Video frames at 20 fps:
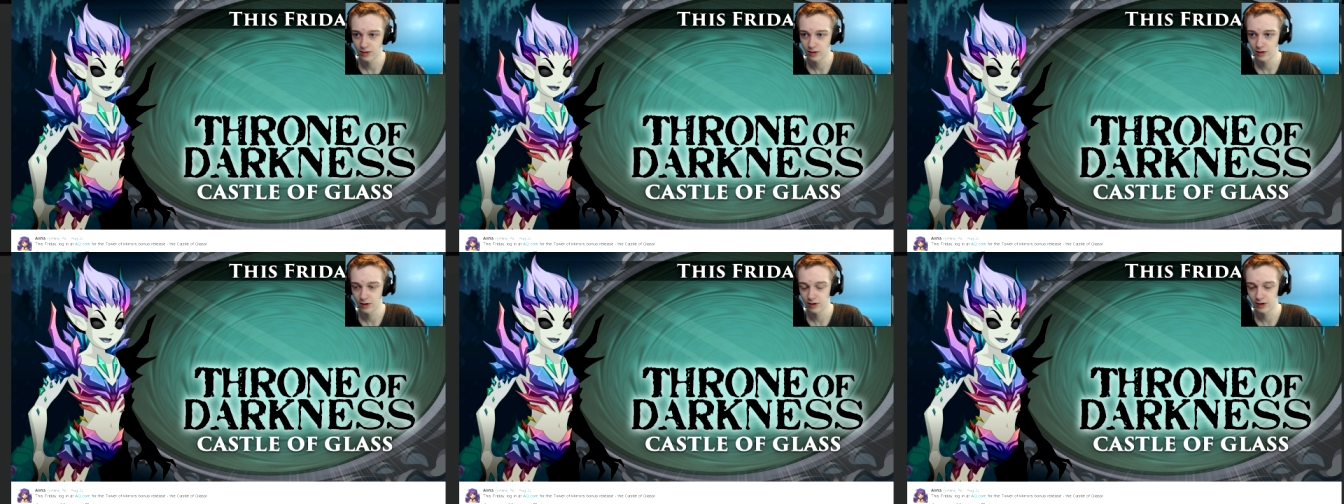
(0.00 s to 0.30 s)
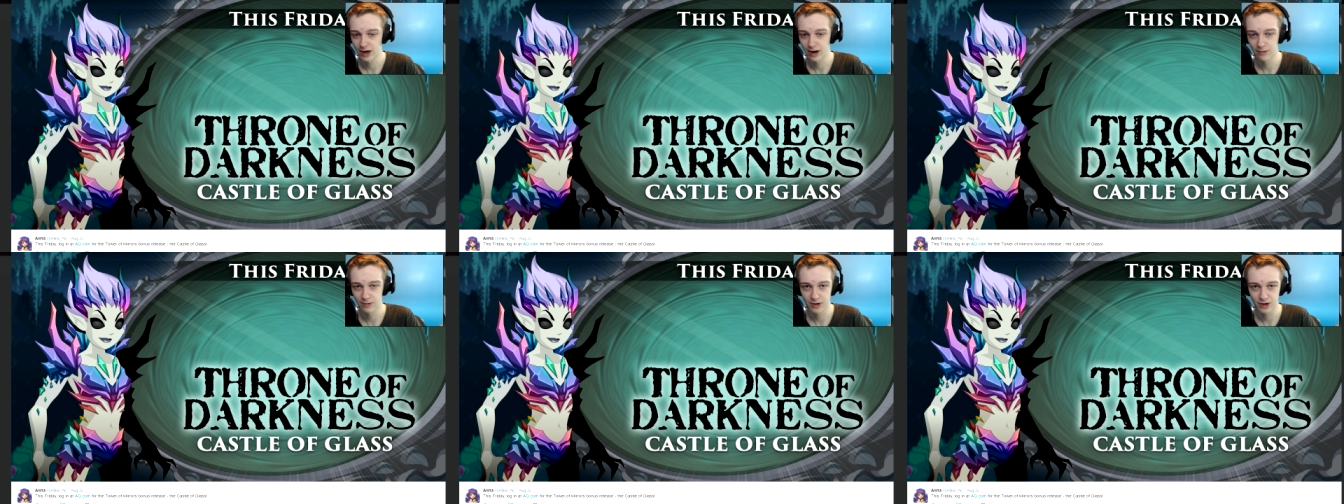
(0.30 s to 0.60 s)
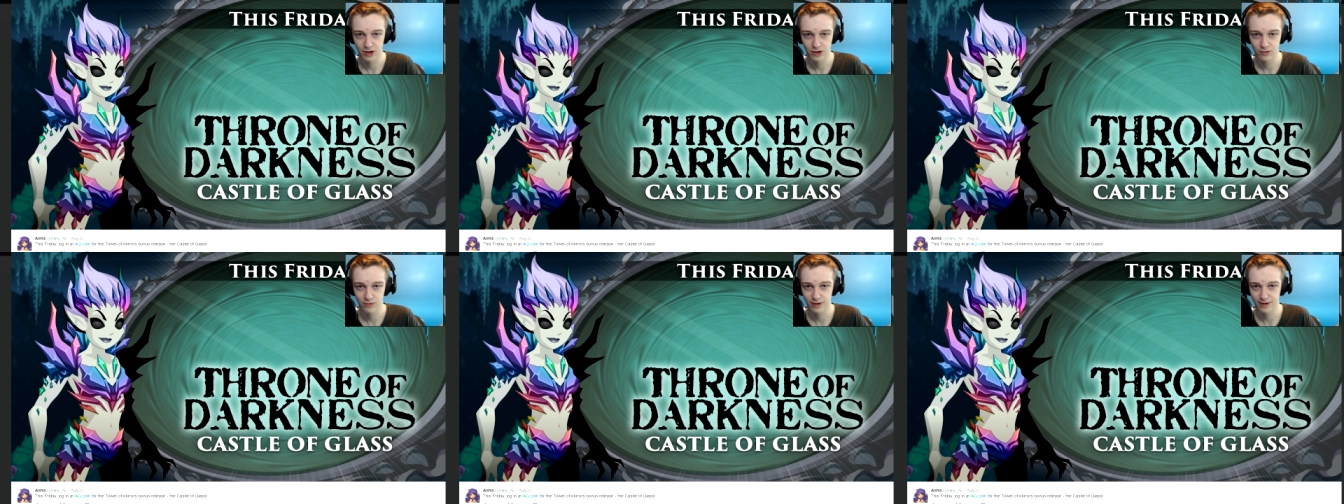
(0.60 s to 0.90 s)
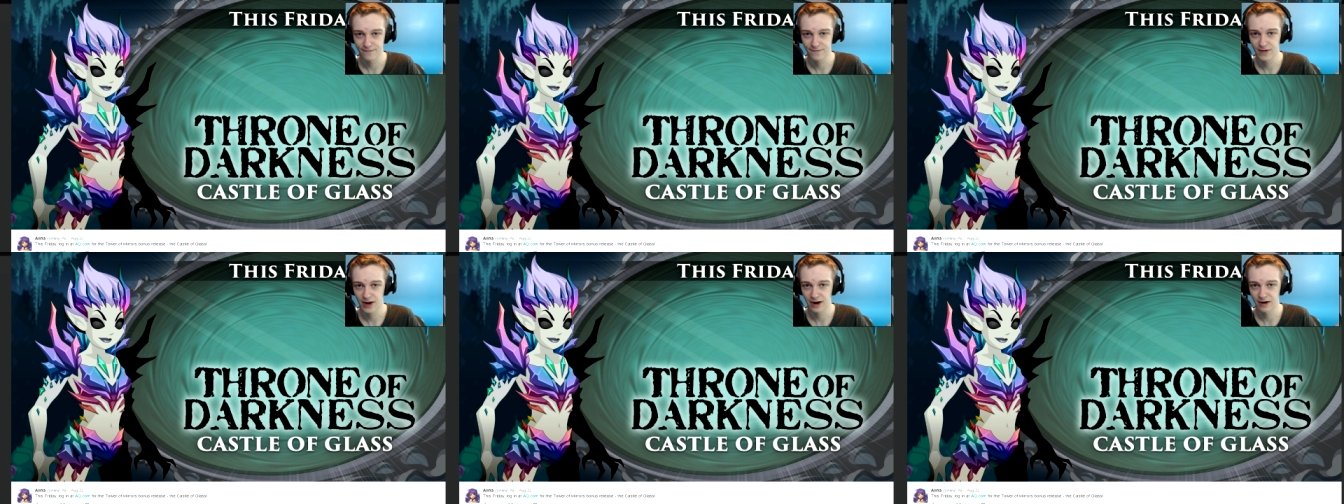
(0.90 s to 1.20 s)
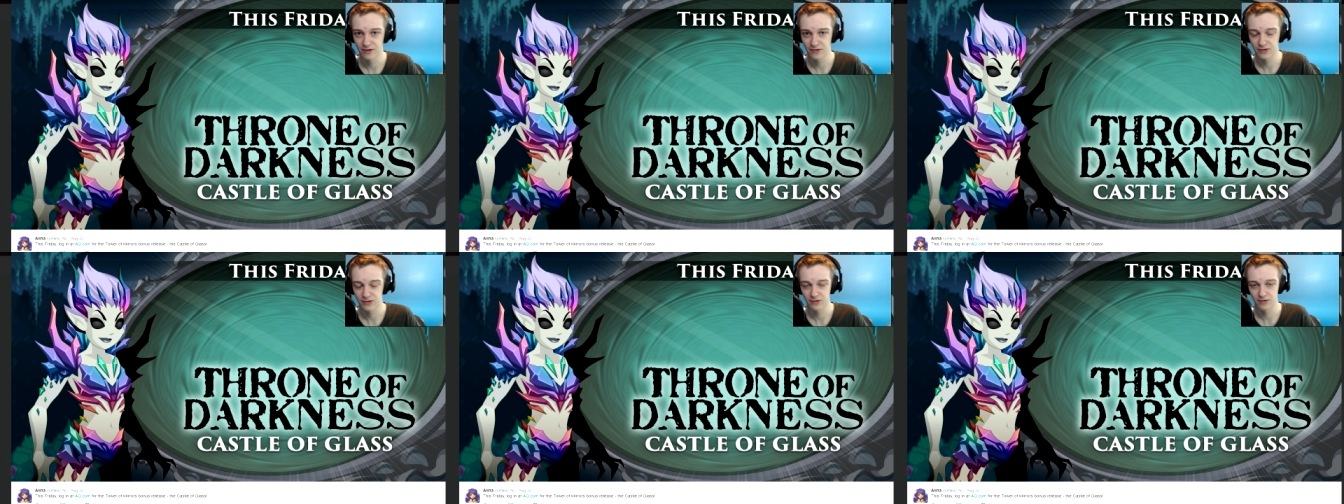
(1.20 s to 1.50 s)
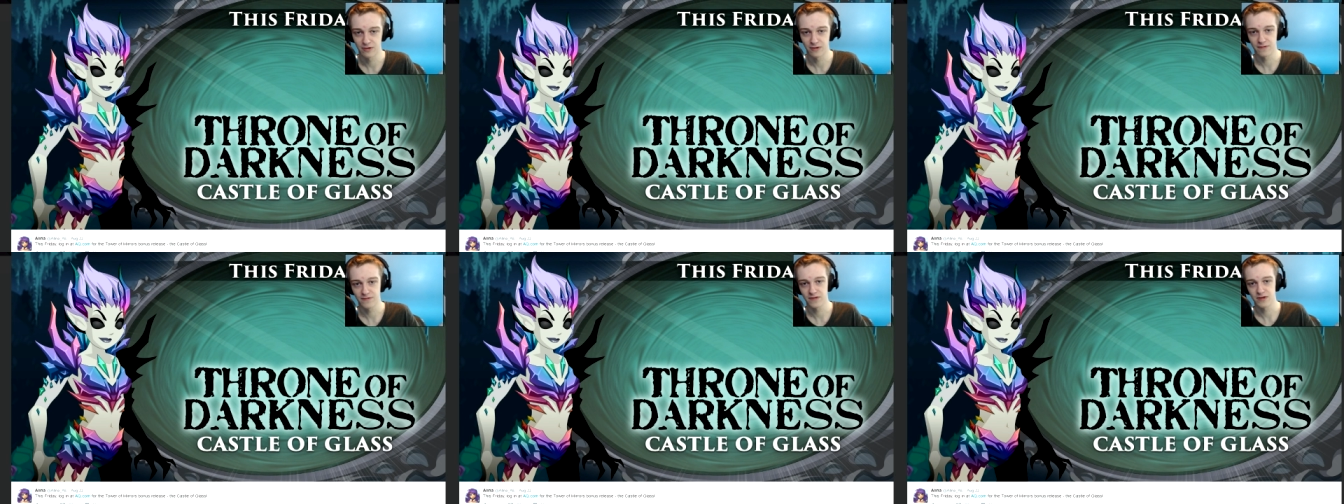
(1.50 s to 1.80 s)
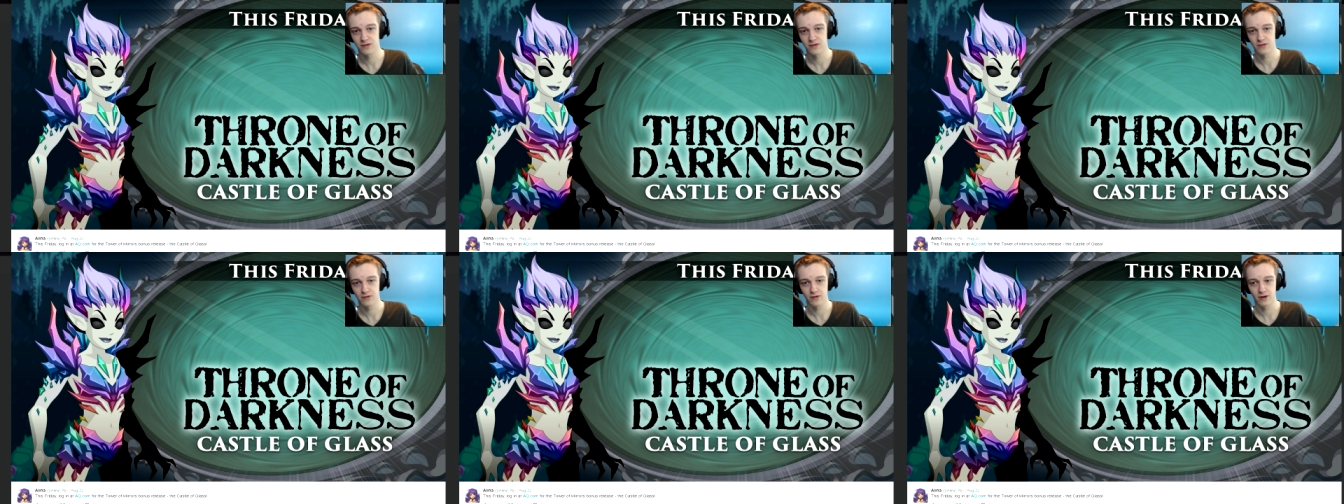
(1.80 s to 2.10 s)
oh now we're going to quick fire through a
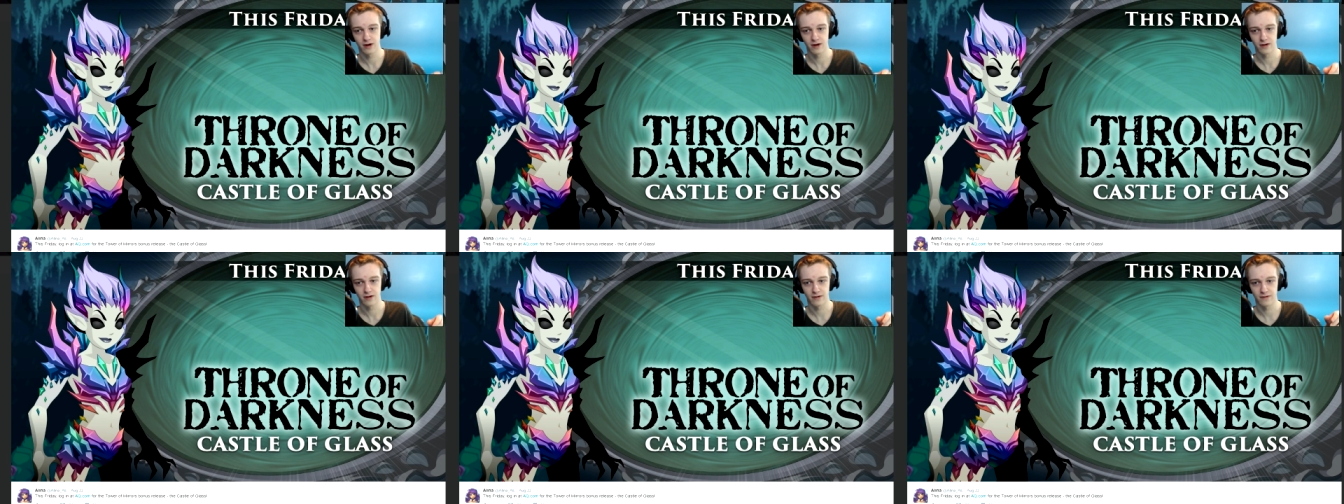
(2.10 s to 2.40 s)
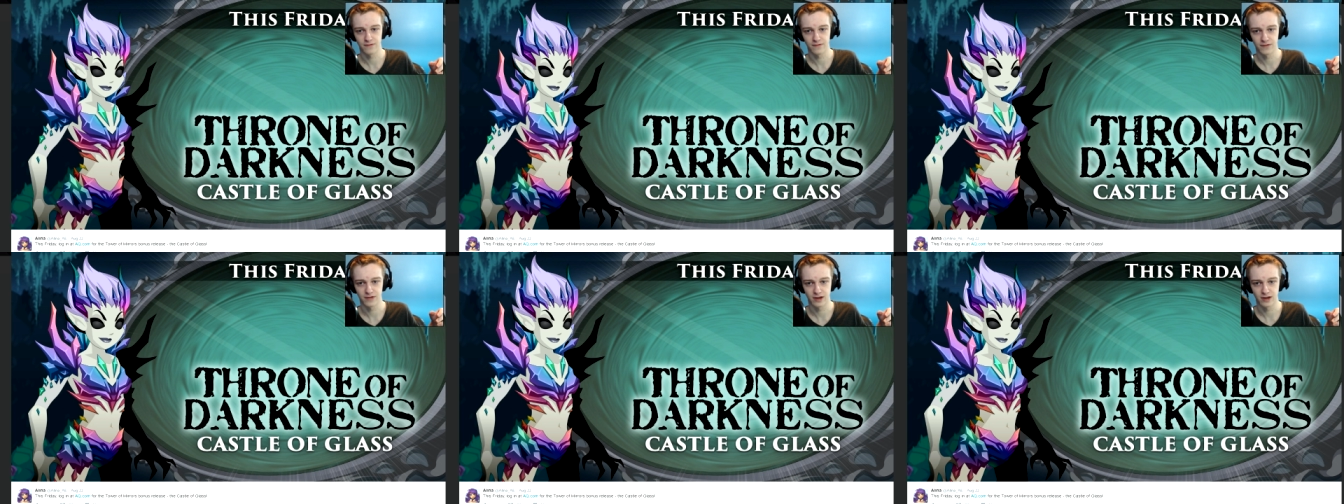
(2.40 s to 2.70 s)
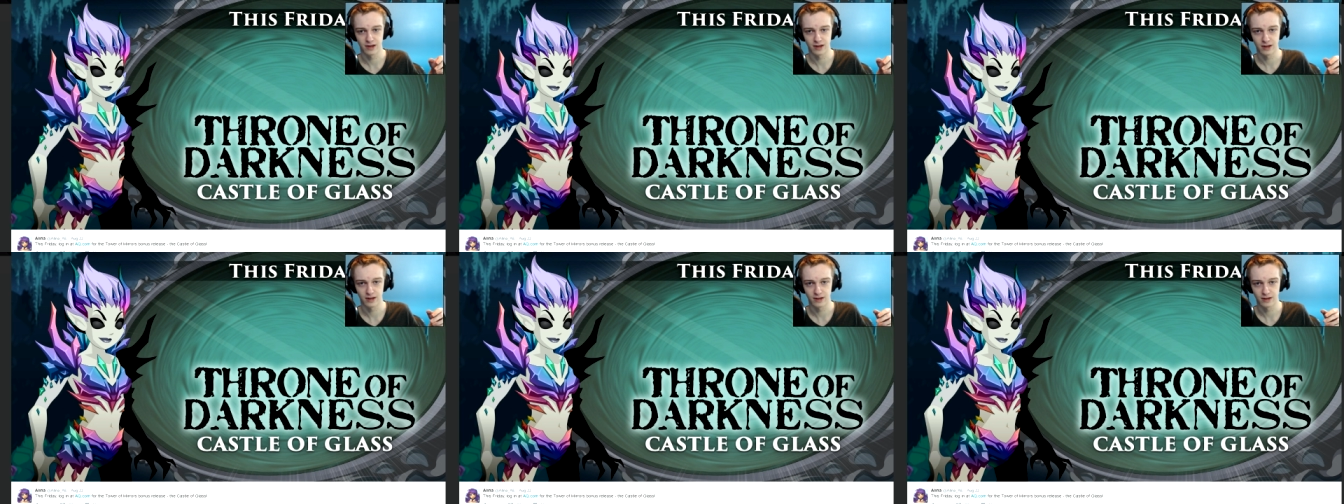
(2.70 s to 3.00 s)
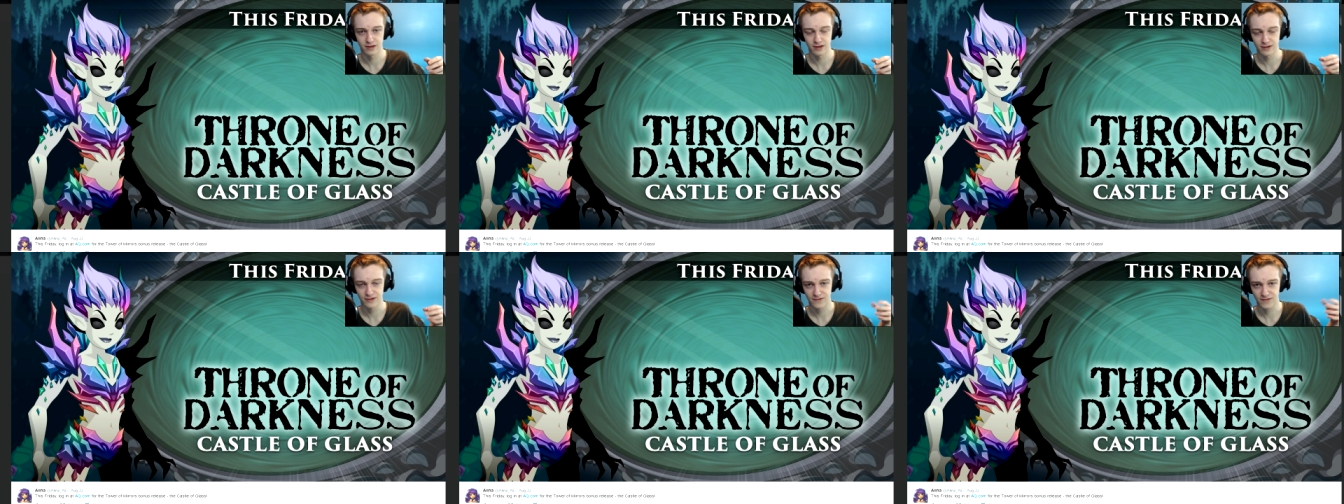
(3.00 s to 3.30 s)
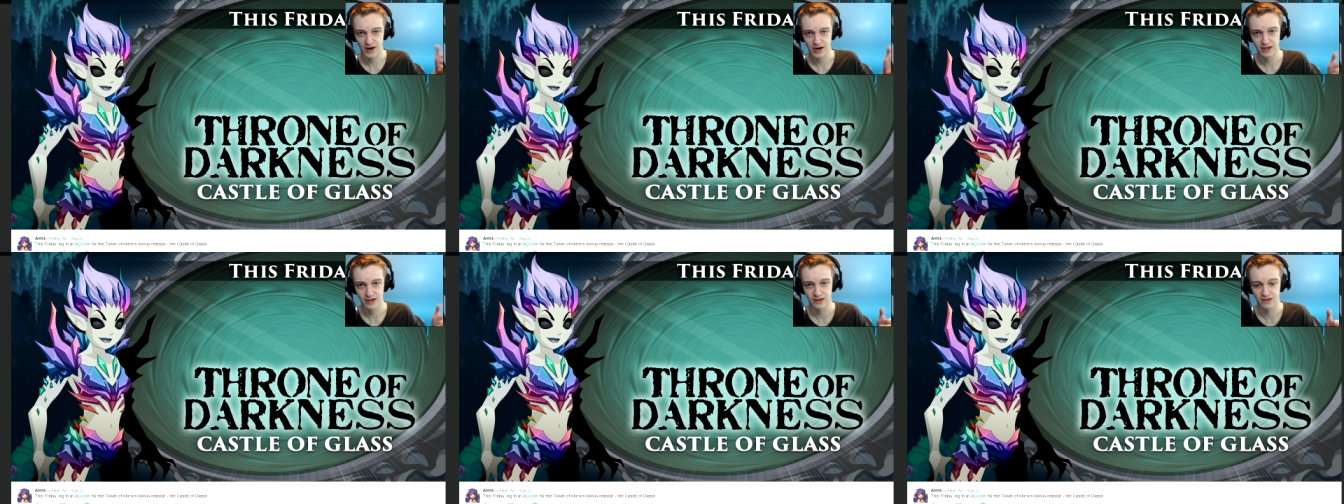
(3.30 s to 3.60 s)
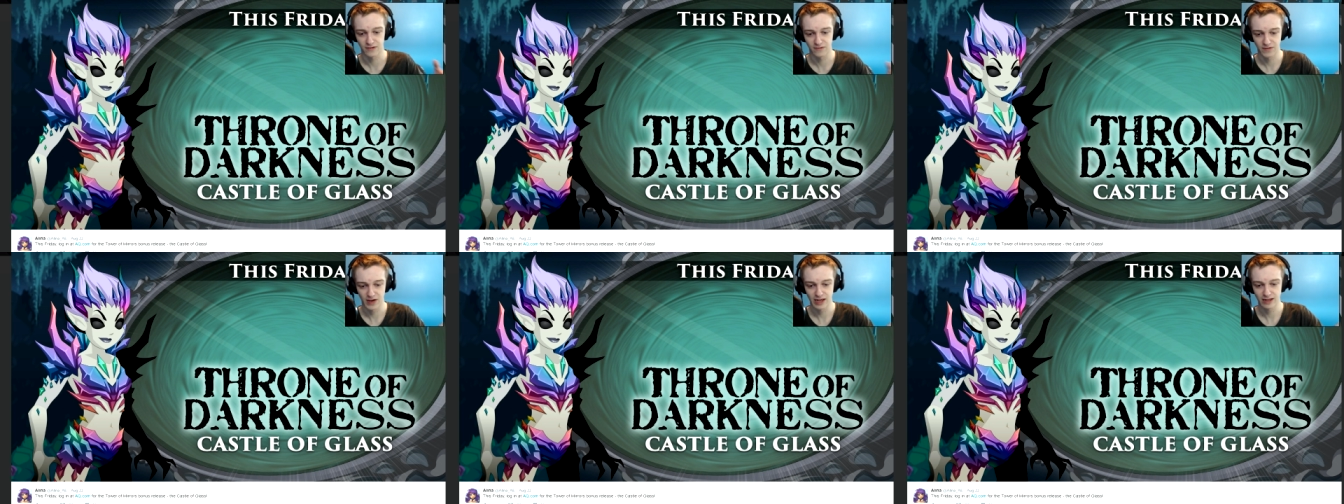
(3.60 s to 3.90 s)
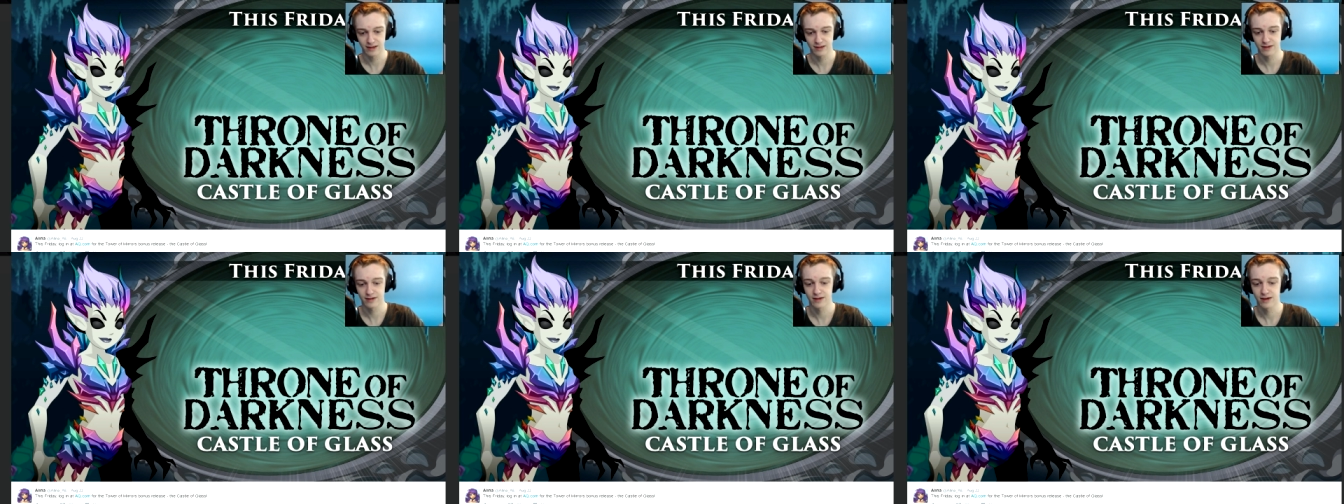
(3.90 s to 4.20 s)
few of the this Friday's
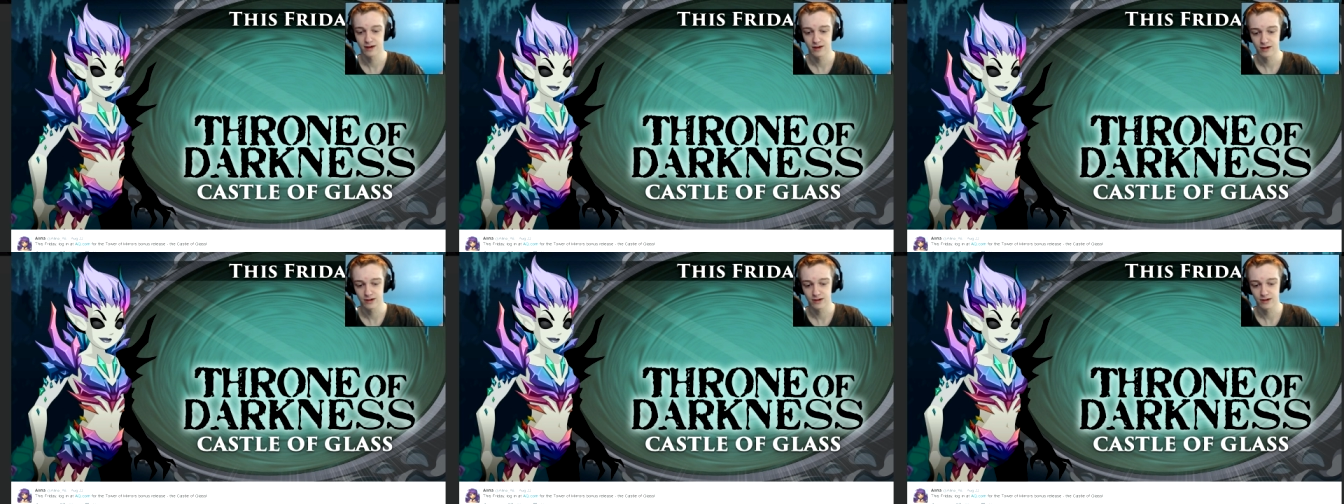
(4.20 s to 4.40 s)
events.